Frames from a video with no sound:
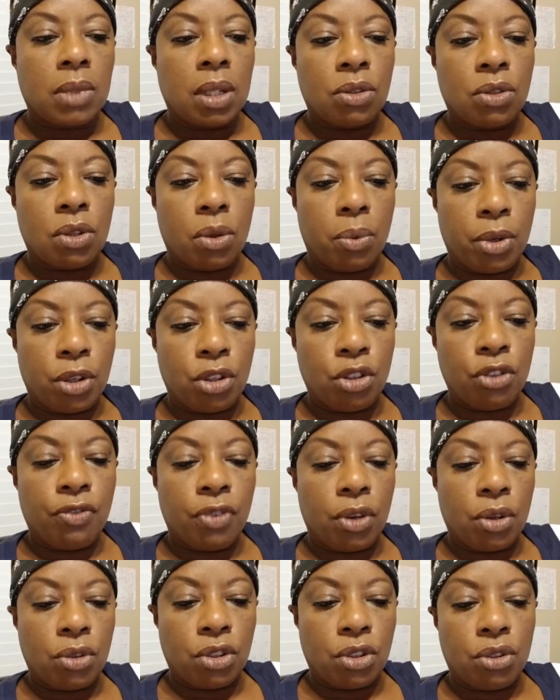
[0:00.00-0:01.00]
So when your
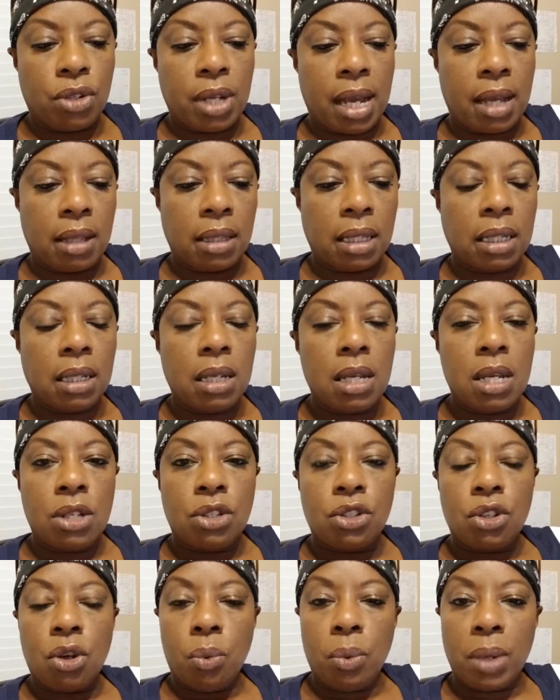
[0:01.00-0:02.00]
phone, you're dialing.
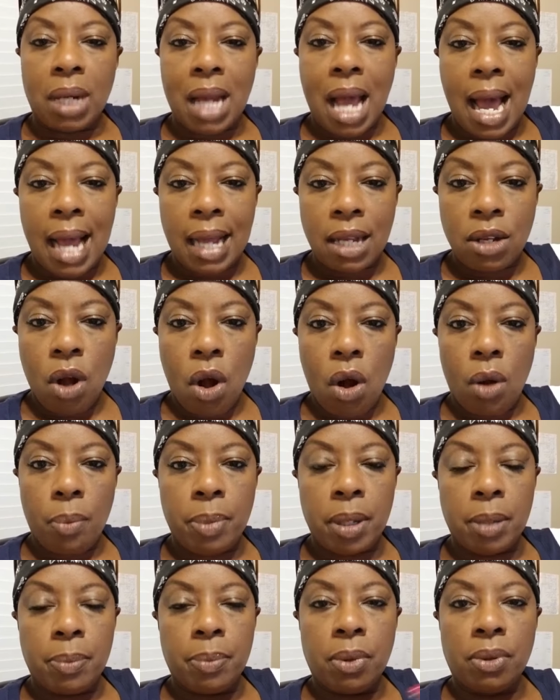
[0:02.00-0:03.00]
So when I call
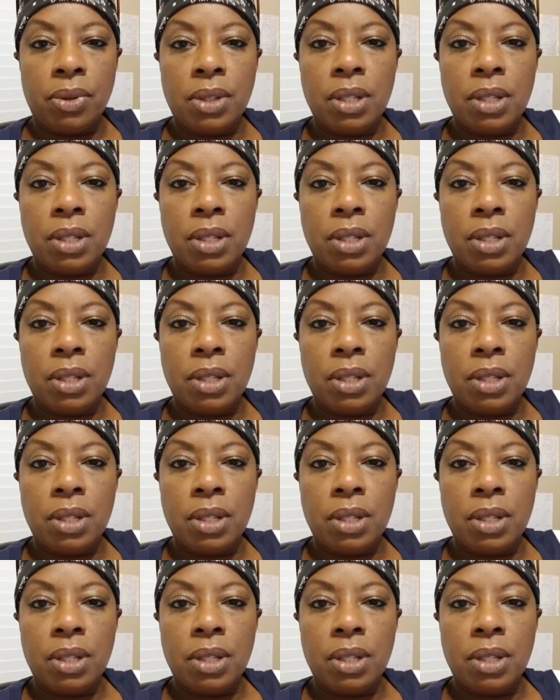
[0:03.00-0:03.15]
people,